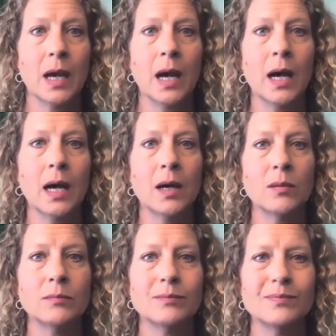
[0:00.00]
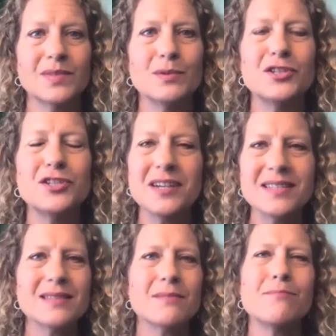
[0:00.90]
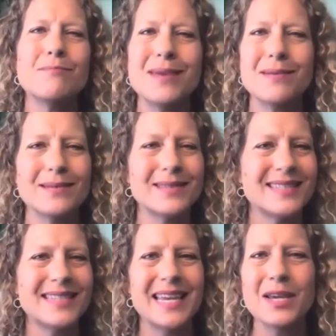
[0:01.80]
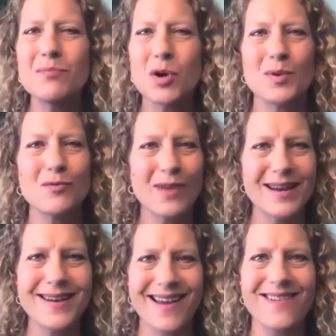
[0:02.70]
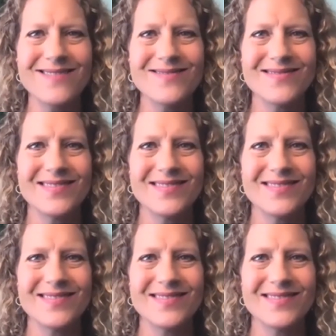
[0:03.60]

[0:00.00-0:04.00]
So just take a moment right now